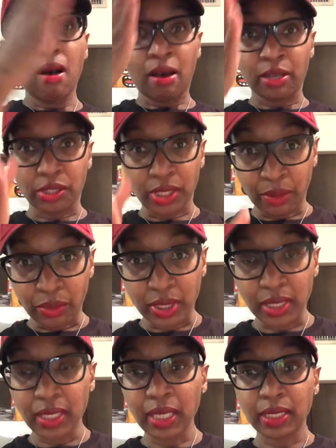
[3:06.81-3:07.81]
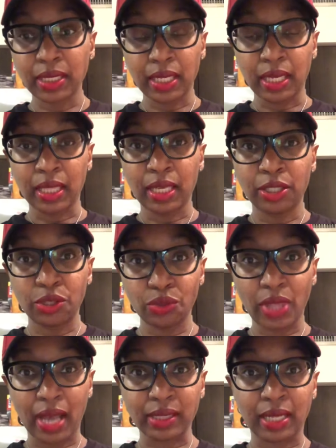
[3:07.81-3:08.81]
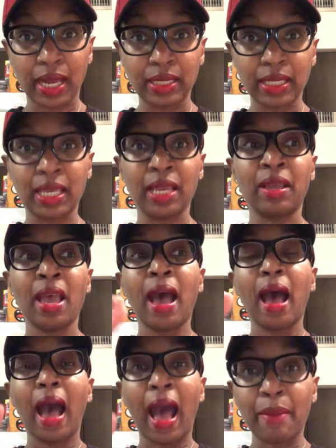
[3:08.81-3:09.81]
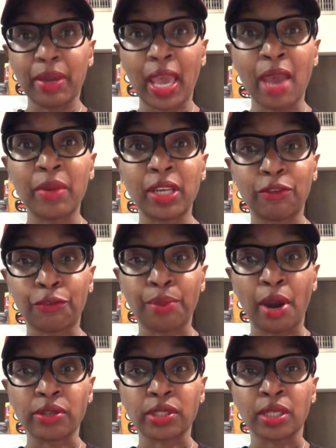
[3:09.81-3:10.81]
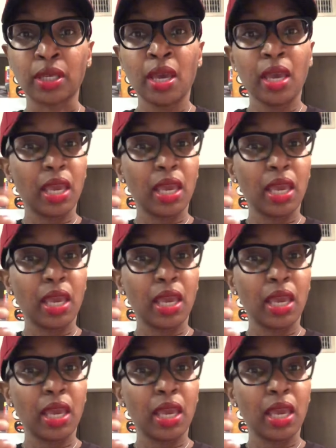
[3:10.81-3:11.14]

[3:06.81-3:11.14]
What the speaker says: On December 16, 2018, I became a different person.